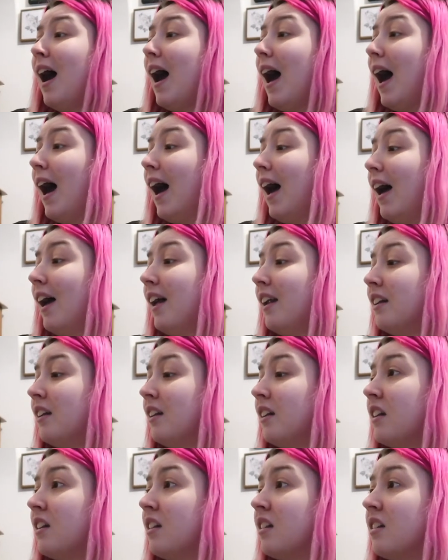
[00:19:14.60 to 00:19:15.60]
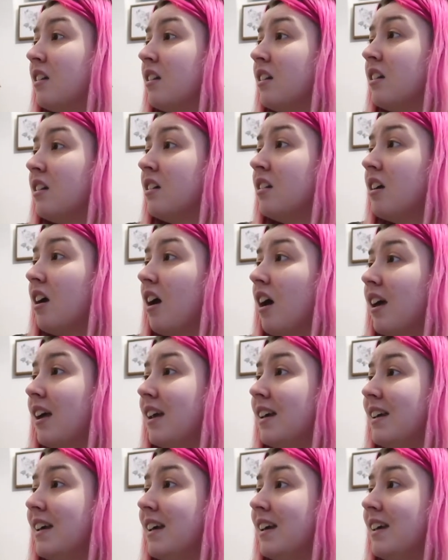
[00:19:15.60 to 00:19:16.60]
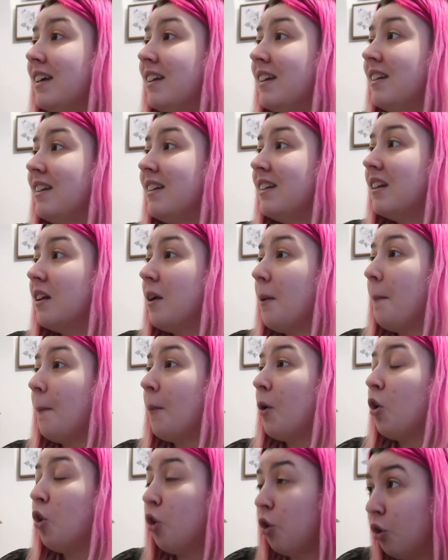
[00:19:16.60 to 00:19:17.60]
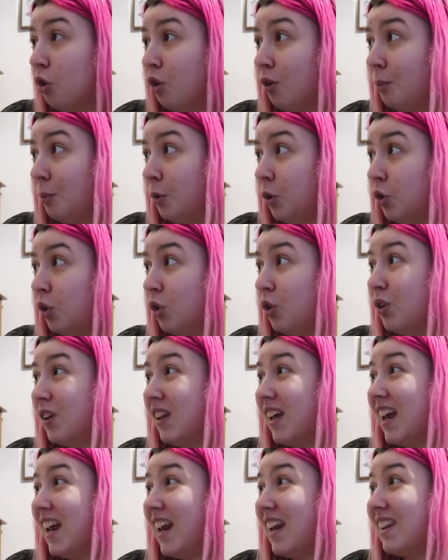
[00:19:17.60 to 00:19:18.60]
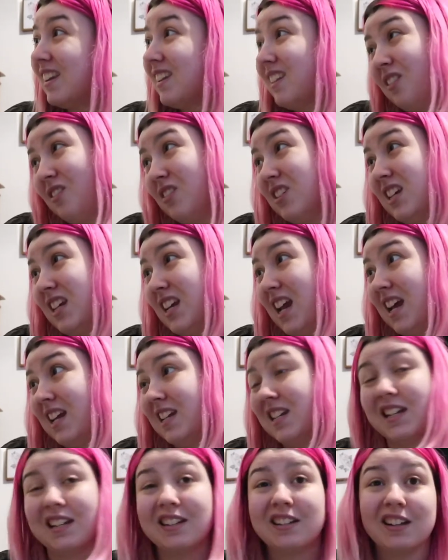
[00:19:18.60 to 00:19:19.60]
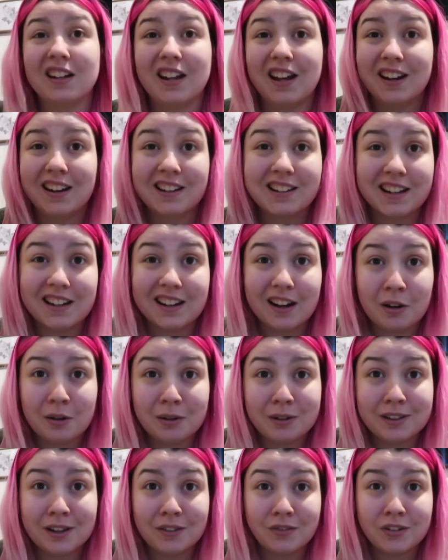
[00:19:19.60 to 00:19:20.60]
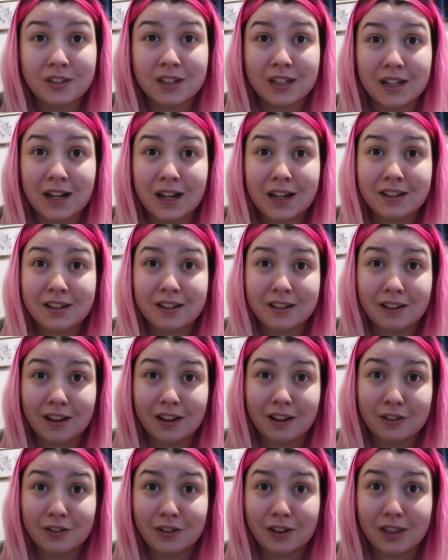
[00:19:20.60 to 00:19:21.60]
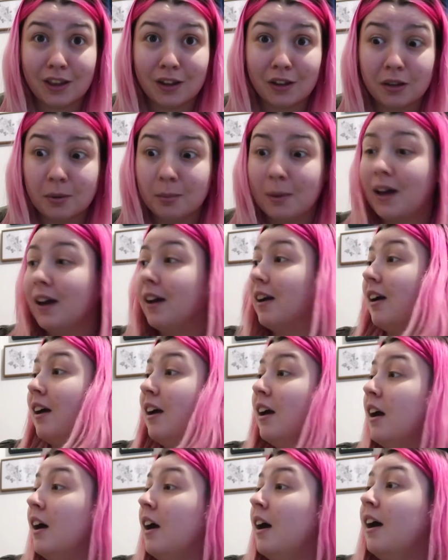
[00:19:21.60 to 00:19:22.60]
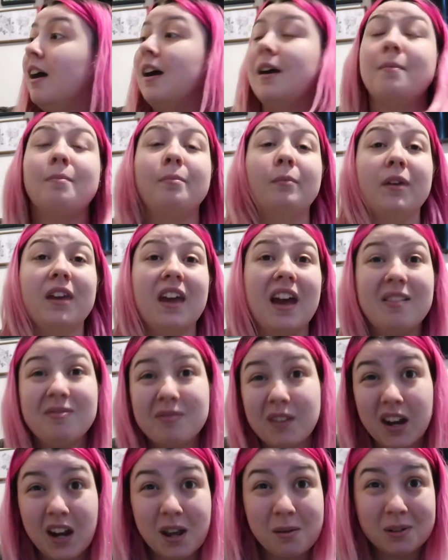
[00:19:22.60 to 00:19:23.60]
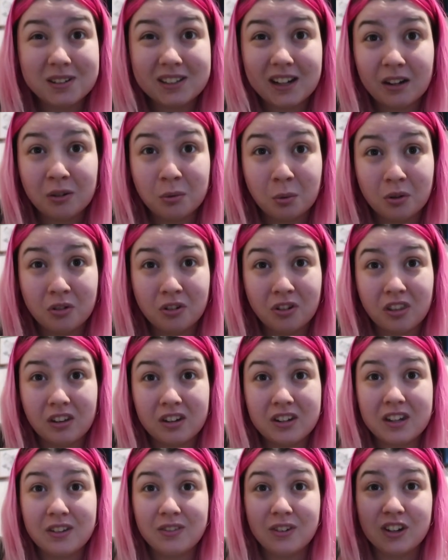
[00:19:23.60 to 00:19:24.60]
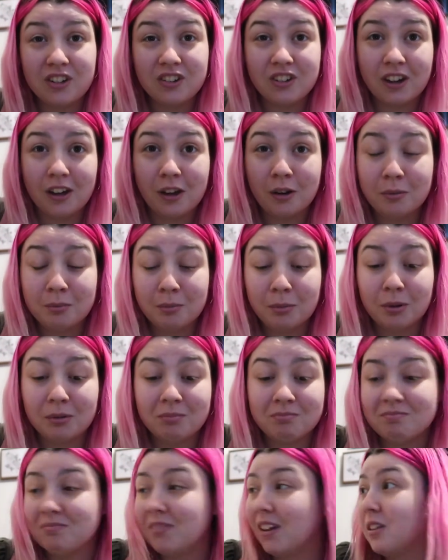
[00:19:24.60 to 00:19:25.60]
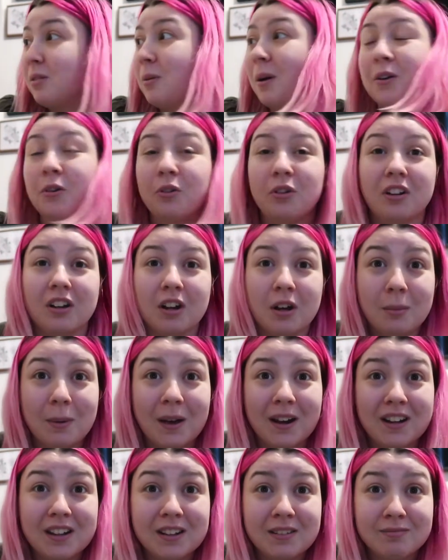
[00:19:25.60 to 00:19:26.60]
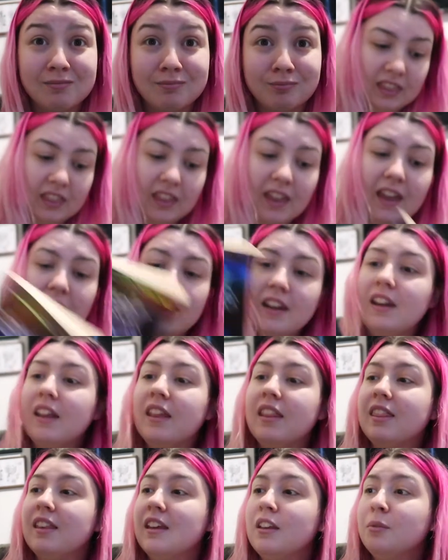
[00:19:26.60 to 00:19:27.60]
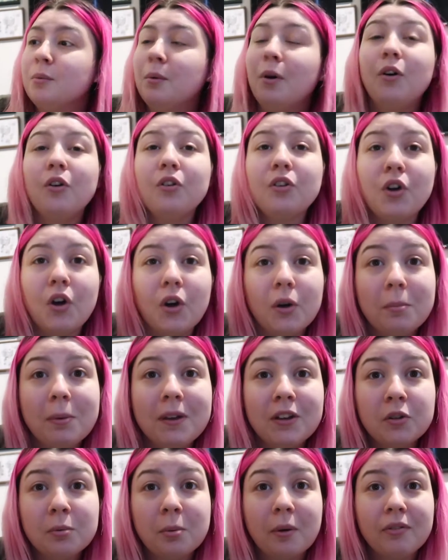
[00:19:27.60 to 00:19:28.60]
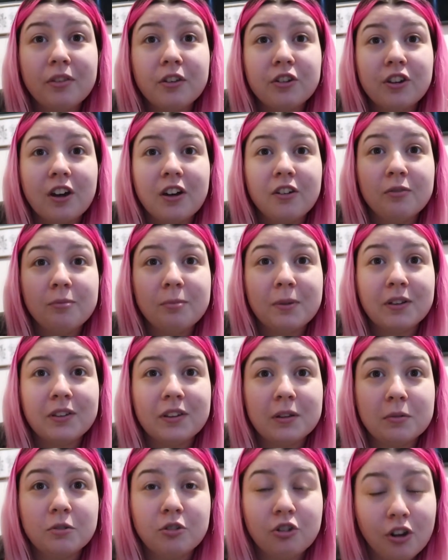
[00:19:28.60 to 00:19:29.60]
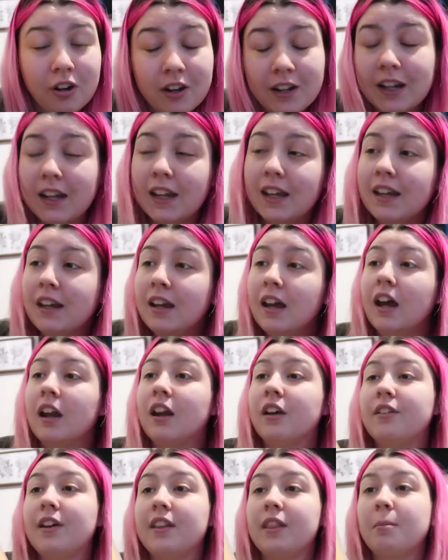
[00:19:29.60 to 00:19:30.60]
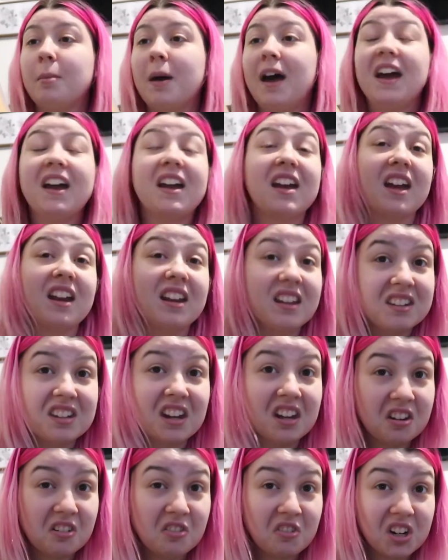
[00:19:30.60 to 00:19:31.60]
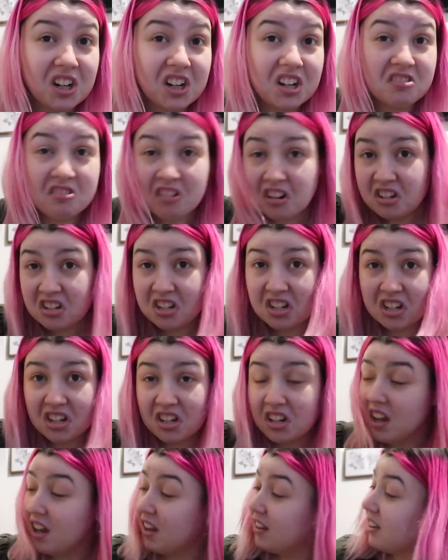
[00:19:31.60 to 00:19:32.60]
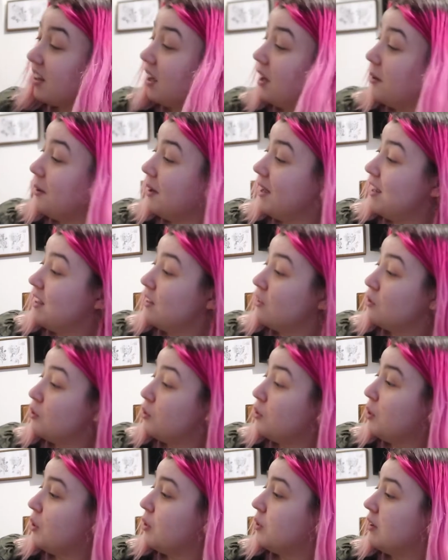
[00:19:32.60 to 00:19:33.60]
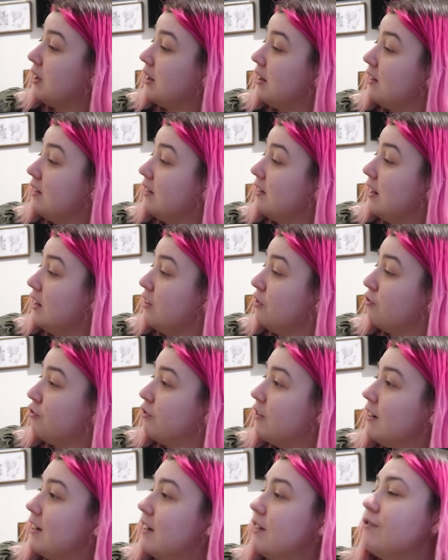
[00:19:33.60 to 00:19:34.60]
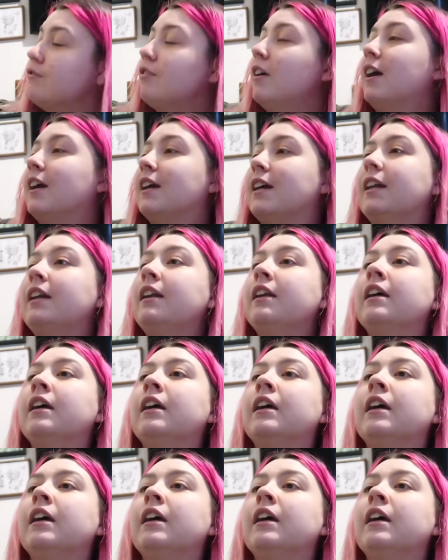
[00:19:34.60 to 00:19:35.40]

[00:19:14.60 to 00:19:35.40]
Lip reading: and it is Cornwall in the 1780s, and I didn't know it was 1780s, I only read that on the back. But yeah, I know my dad's watched the TV show, but that's about all I know about it. Then this one I picked up off the shelf because it was shiny, and I read the back and it sounded really interesting. So it is called Century Rain,